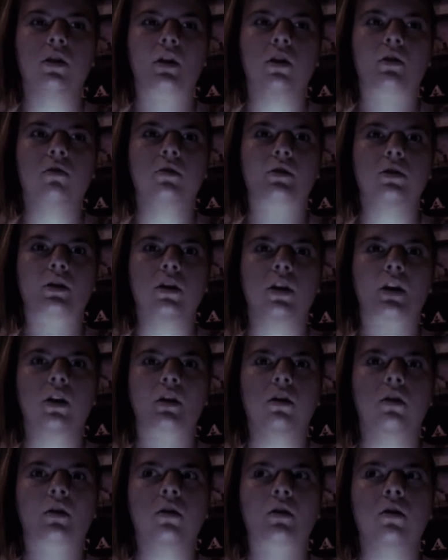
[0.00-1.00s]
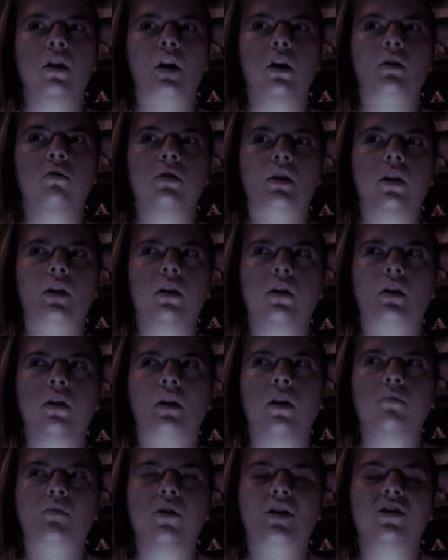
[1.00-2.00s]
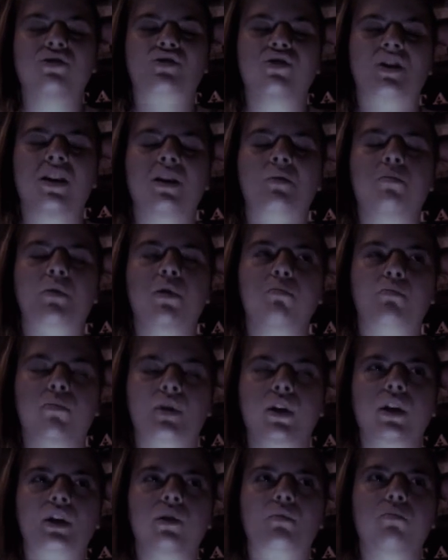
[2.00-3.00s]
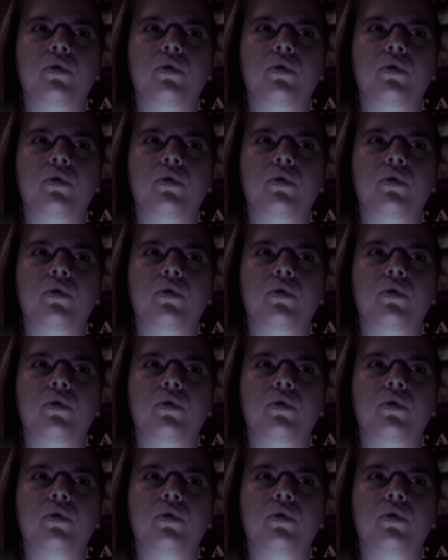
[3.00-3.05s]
I was like, I would like I'm not trying to be mean,